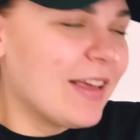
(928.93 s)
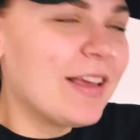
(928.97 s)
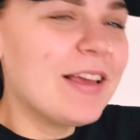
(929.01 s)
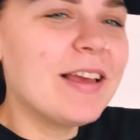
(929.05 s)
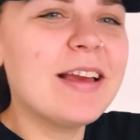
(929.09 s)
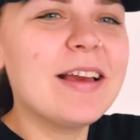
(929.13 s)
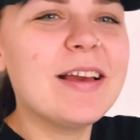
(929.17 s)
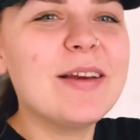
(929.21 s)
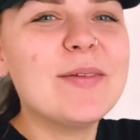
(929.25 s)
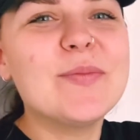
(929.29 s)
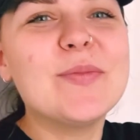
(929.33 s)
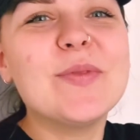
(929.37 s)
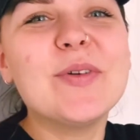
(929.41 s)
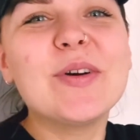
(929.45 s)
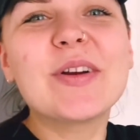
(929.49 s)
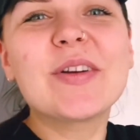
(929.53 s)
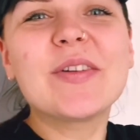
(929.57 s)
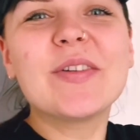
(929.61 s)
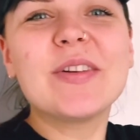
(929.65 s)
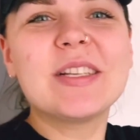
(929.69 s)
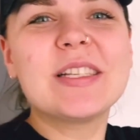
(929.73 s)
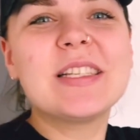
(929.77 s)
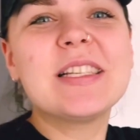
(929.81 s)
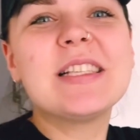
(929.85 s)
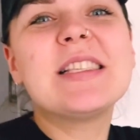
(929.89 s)
more
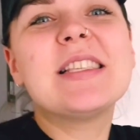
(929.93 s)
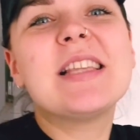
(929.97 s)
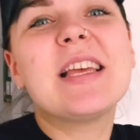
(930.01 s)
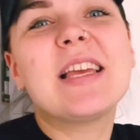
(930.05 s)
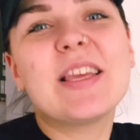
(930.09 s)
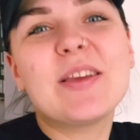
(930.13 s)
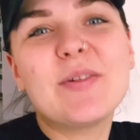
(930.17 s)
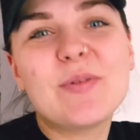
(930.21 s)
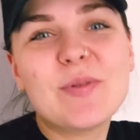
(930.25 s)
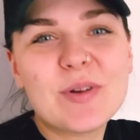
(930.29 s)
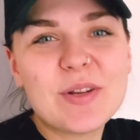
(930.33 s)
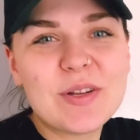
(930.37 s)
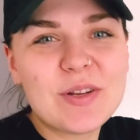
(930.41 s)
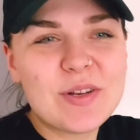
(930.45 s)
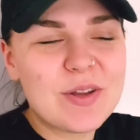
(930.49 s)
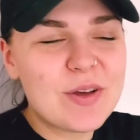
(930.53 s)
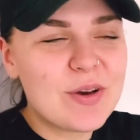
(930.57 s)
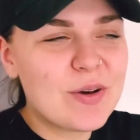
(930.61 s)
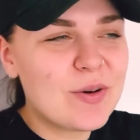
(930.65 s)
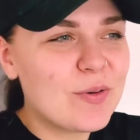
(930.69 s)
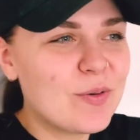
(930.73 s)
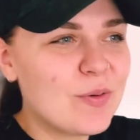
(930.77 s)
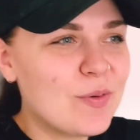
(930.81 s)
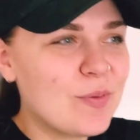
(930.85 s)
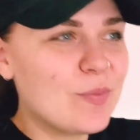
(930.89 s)
questions that you want to
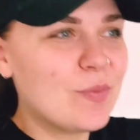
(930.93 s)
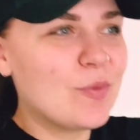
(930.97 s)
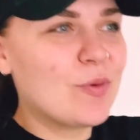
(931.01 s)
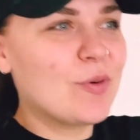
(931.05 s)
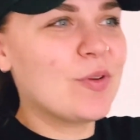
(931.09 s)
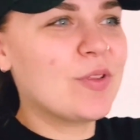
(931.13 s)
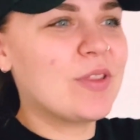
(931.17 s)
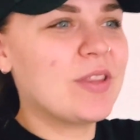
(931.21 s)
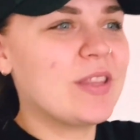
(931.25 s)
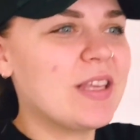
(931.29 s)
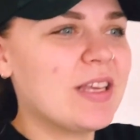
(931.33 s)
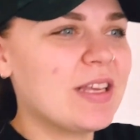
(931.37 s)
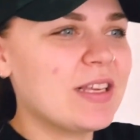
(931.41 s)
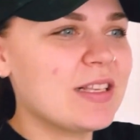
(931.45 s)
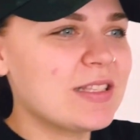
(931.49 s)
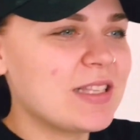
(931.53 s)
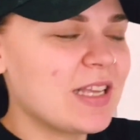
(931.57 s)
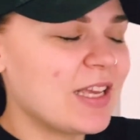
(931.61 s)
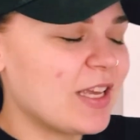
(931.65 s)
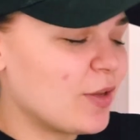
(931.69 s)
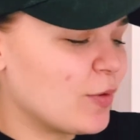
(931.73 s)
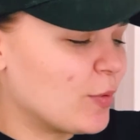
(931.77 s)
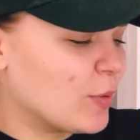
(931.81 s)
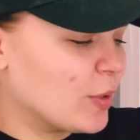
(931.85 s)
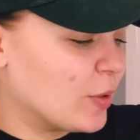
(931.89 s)
know, more things
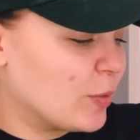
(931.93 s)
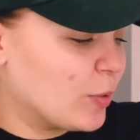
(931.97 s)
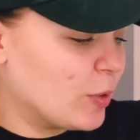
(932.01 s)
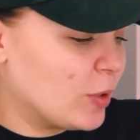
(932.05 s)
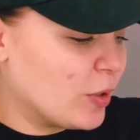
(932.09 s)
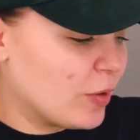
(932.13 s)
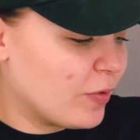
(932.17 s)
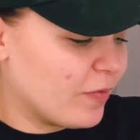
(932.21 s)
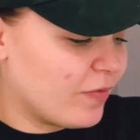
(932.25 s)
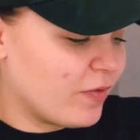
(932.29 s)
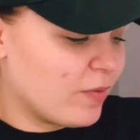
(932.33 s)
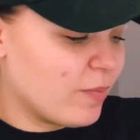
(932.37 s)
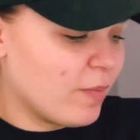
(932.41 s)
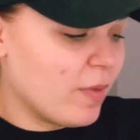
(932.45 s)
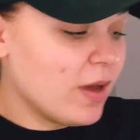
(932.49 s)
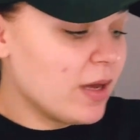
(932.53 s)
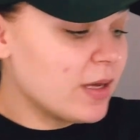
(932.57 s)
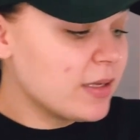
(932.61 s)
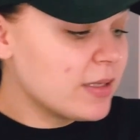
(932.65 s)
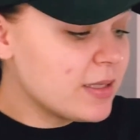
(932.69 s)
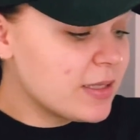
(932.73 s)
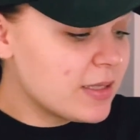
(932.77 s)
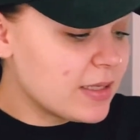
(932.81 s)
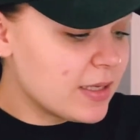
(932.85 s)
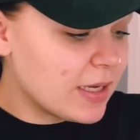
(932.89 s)
that you want to know from us,